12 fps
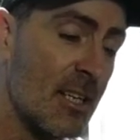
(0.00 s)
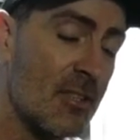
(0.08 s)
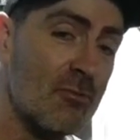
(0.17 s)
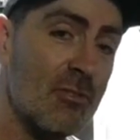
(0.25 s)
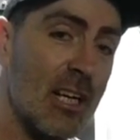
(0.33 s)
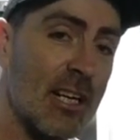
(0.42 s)

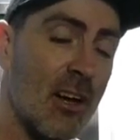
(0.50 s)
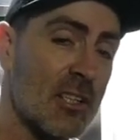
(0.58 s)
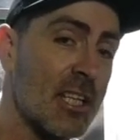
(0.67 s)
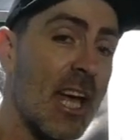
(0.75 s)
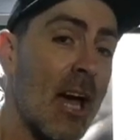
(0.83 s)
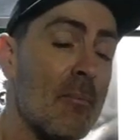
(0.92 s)
It's really
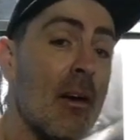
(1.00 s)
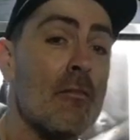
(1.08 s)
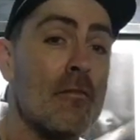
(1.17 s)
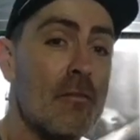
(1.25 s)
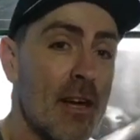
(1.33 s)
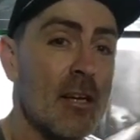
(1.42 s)
nice to get a bit
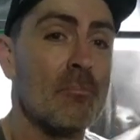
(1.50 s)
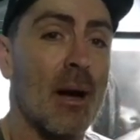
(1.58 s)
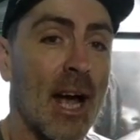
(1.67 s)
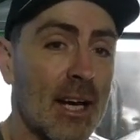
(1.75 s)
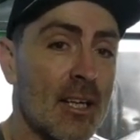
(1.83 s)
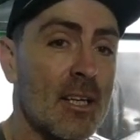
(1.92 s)
of
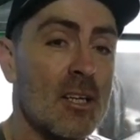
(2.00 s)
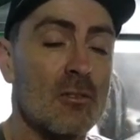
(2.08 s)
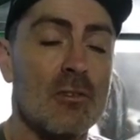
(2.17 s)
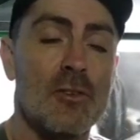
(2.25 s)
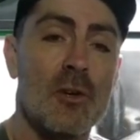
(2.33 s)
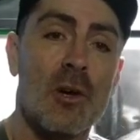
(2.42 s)
feedback
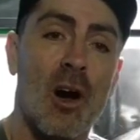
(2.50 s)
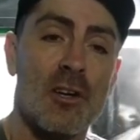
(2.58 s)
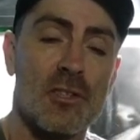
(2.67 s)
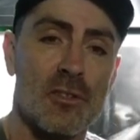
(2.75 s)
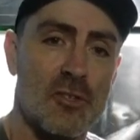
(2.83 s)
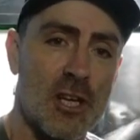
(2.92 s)
with you
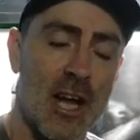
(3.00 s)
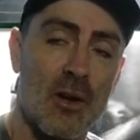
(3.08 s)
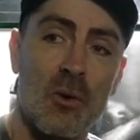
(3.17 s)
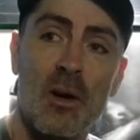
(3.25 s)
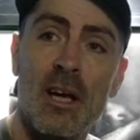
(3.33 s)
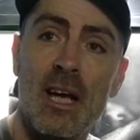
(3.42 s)
guys on the
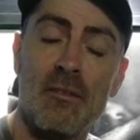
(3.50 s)
channel.